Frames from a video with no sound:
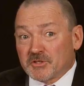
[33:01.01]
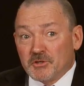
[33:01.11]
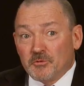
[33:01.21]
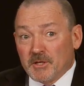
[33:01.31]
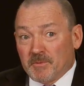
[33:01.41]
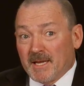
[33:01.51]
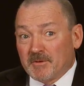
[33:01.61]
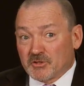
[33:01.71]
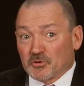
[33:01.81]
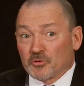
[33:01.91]
annuity
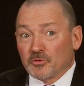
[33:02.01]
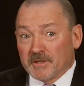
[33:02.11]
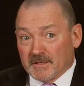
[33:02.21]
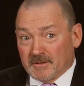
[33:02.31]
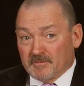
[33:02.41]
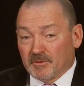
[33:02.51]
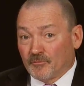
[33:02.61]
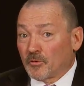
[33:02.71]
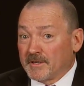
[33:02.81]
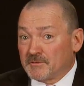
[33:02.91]
payments early,
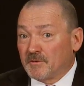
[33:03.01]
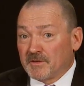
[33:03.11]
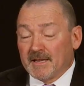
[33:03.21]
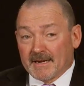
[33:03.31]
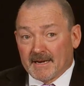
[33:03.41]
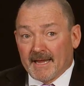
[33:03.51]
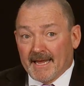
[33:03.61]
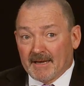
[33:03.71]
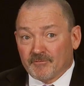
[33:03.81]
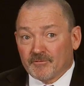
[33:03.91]
before age 59 and a
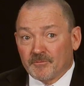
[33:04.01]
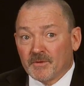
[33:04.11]
half,